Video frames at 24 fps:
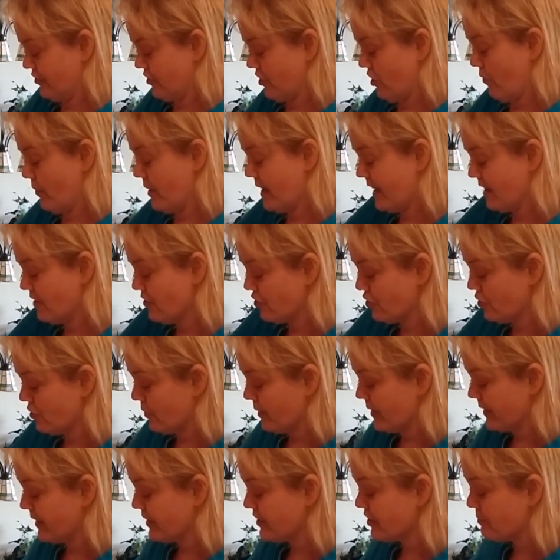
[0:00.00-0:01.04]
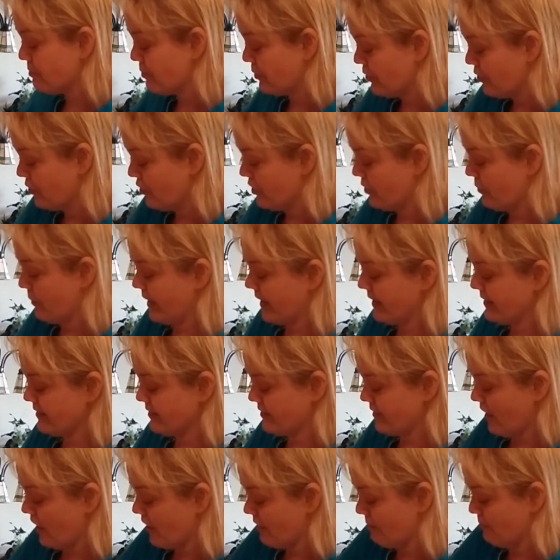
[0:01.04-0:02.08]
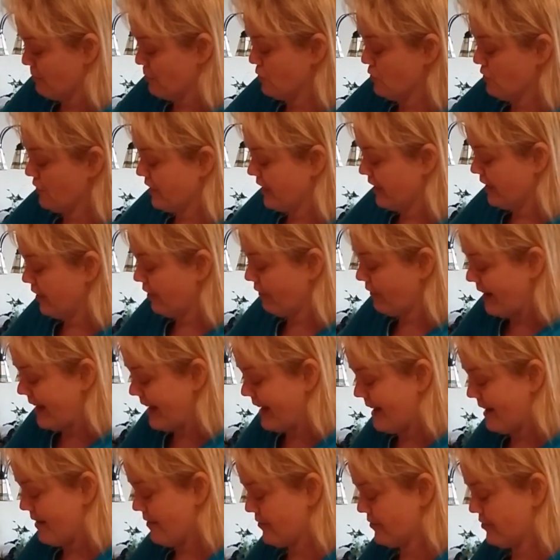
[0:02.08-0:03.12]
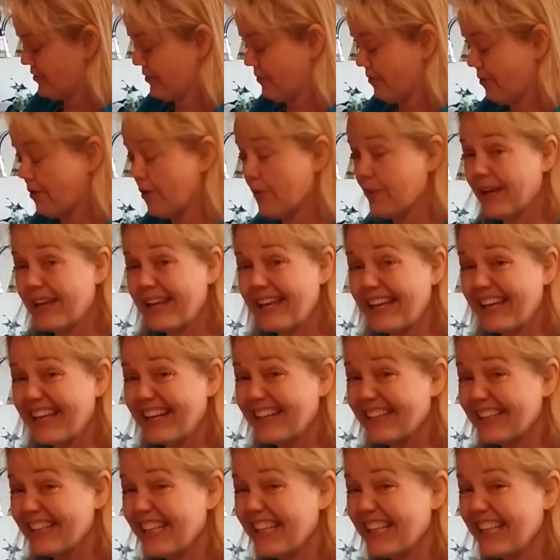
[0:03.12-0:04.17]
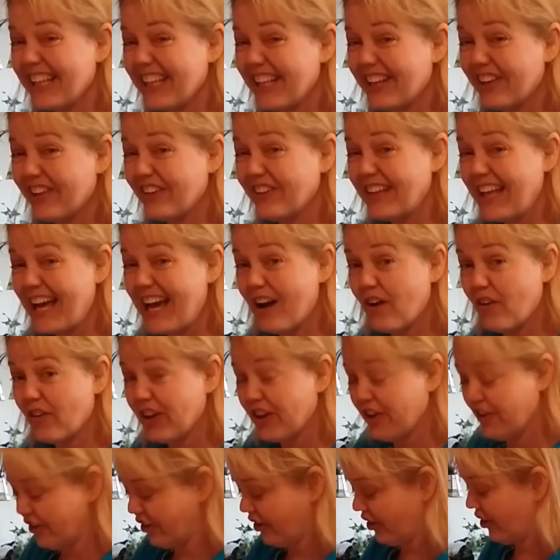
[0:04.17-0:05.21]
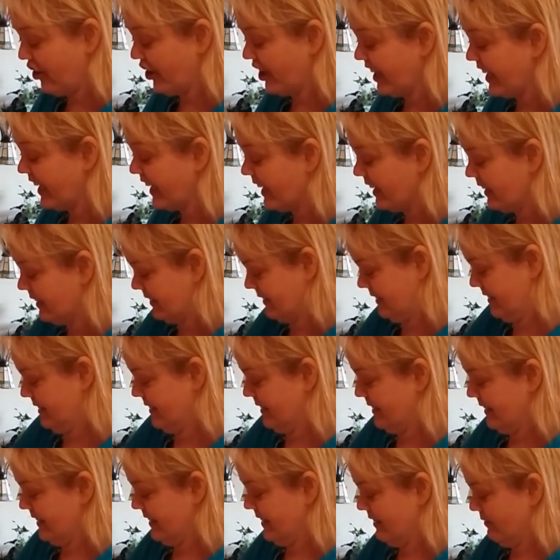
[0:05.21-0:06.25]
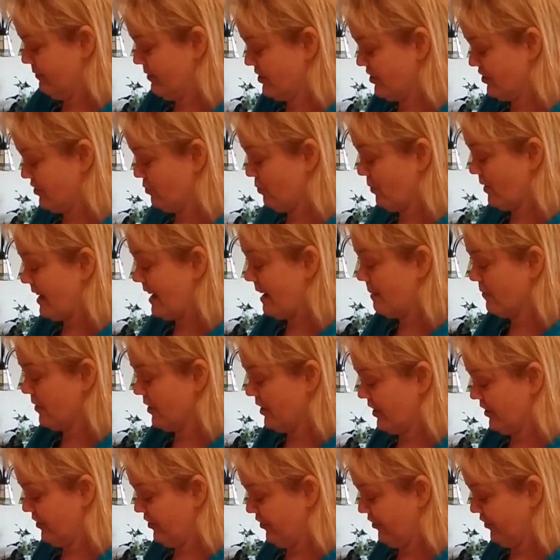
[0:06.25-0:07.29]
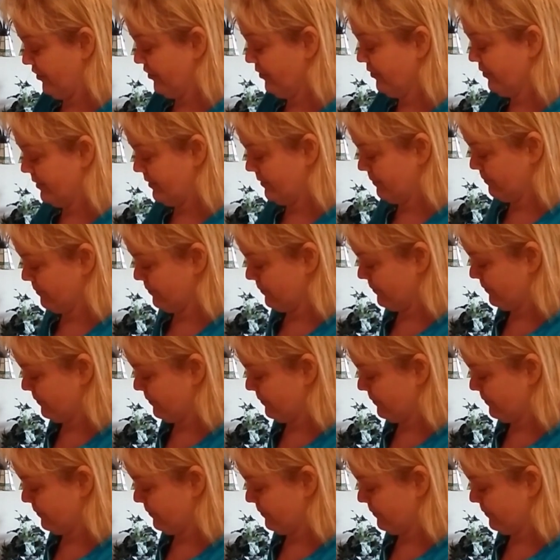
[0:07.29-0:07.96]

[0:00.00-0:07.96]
So we can do it with a spoon and we can start moving it around, or we can get a little down and dirty, which is what I'm going to do.